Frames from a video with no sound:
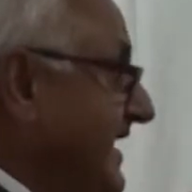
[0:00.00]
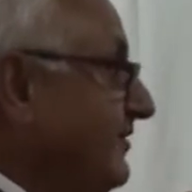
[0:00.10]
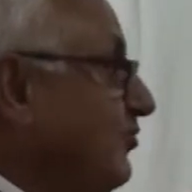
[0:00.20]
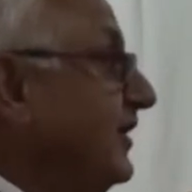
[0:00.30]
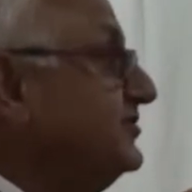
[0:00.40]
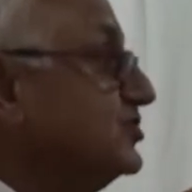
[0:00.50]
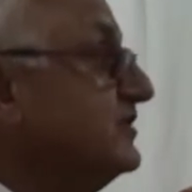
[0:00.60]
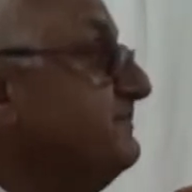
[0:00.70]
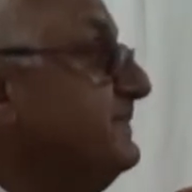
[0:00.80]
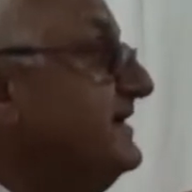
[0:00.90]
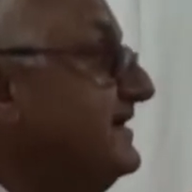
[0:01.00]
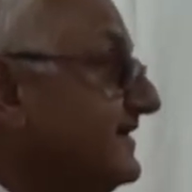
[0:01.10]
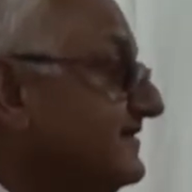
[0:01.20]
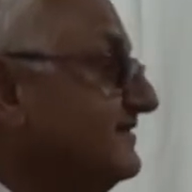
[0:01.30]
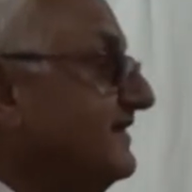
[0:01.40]
and what should be
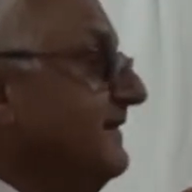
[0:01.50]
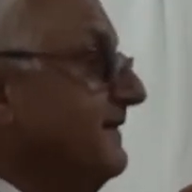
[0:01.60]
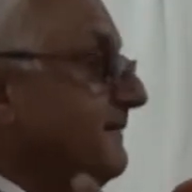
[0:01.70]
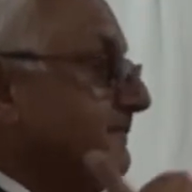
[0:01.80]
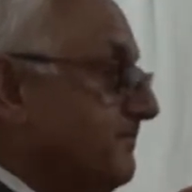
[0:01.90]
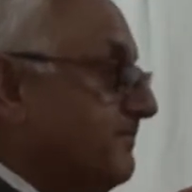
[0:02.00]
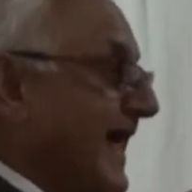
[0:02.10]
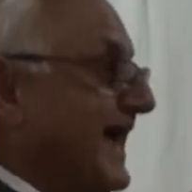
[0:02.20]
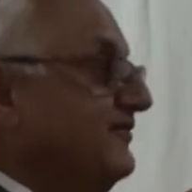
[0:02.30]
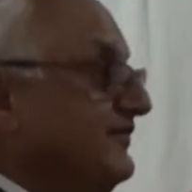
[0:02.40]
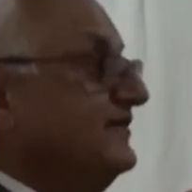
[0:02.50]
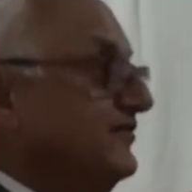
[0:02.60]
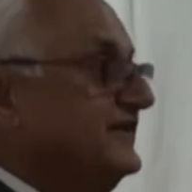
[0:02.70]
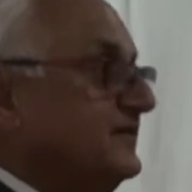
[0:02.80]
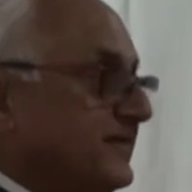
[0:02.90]
his plan
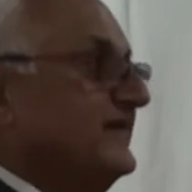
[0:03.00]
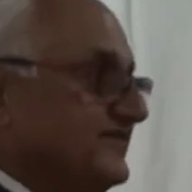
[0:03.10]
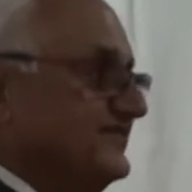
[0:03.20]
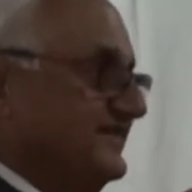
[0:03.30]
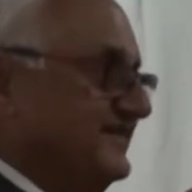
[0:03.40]
vis-a-vis the British